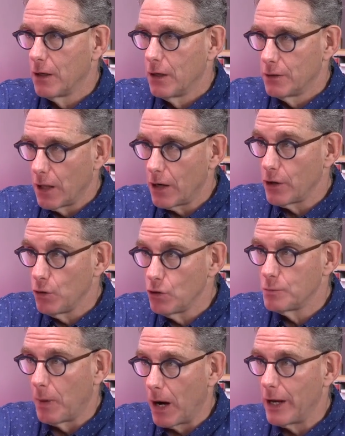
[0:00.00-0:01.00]
not only
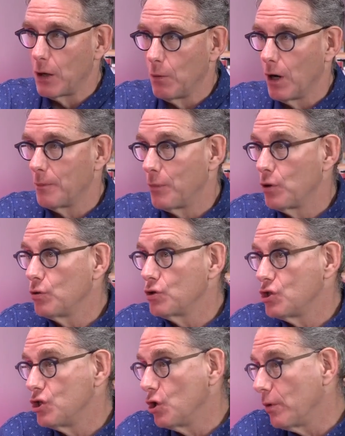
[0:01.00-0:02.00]
who's buying what, but who's
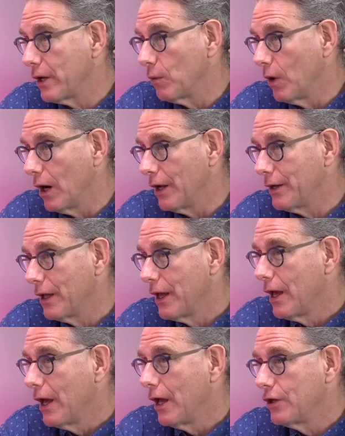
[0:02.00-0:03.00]
doing what.
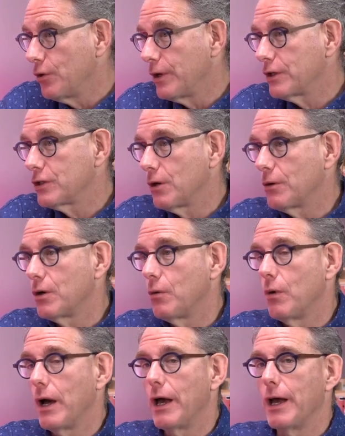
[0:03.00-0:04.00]
Right. And doing so in a
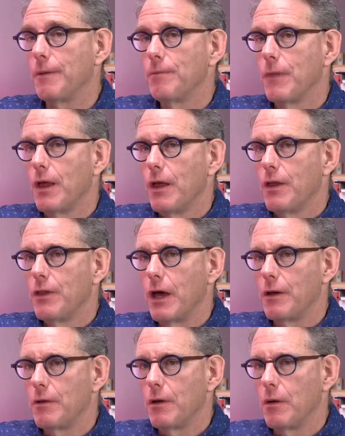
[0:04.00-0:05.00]
way
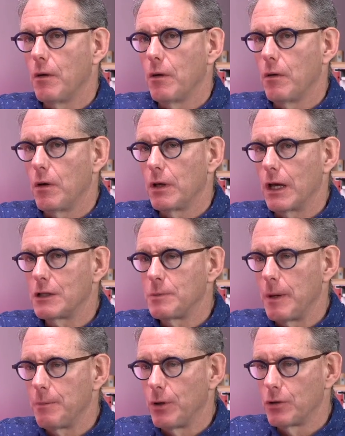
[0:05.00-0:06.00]
that gets
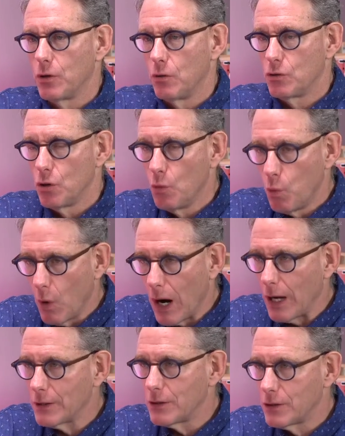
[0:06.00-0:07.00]
people to
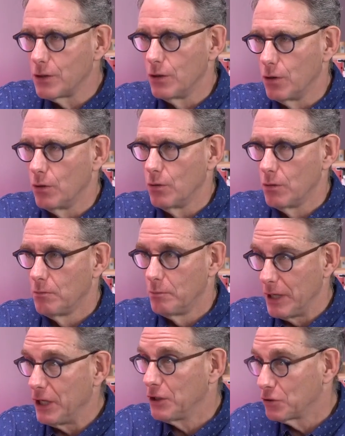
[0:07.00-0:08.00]
want to
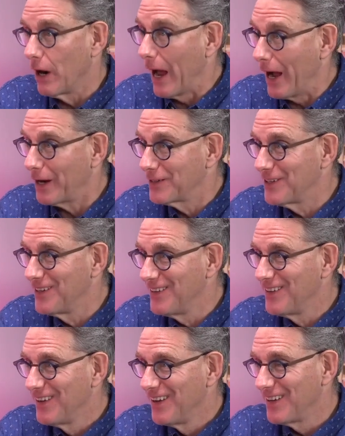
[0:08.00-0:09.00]
be tracked.
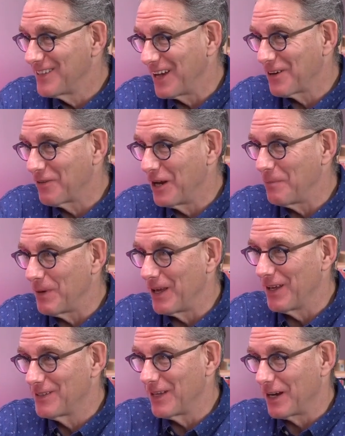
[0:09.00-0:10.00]
It's not creepy.
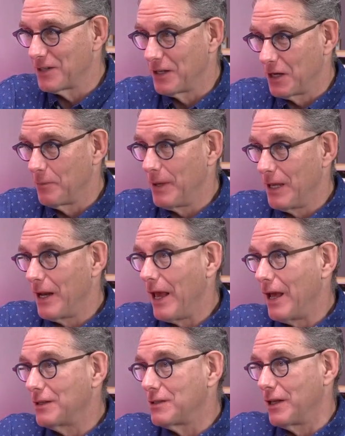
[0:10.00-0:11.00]
It's actually going to be
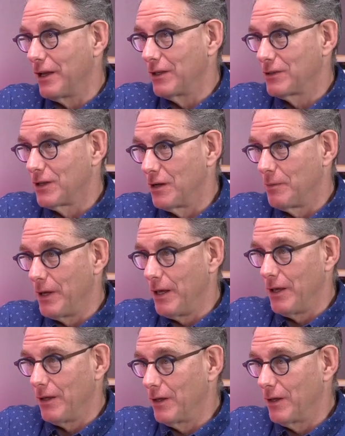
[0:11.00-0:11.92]
enhancing. It's going to be